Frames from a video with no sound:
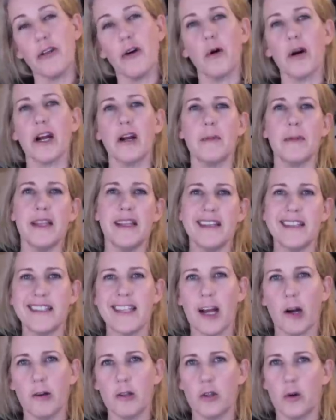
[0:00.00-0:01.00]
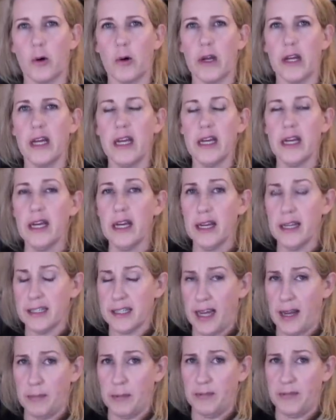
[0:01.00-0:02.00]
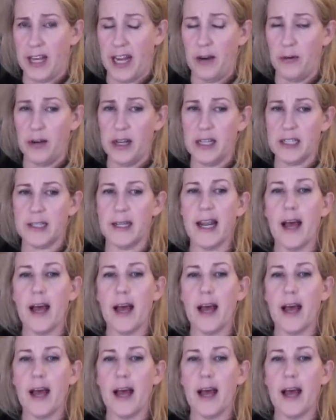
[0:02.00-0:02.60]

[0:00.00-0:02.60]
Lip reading: though, are going to be these secretory type of diarrheas.